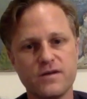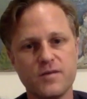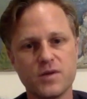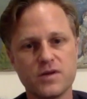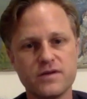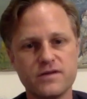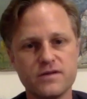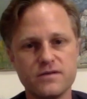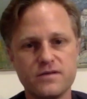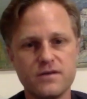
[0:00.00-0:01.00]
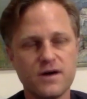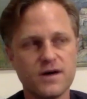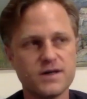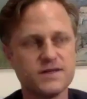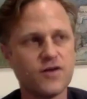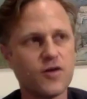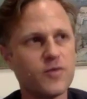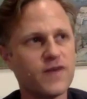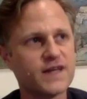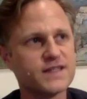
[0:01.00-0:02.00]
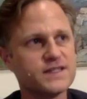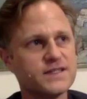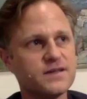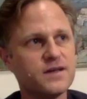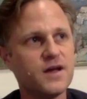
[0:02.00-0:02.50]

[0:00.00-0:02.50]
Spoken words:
ability to develop a vaccine.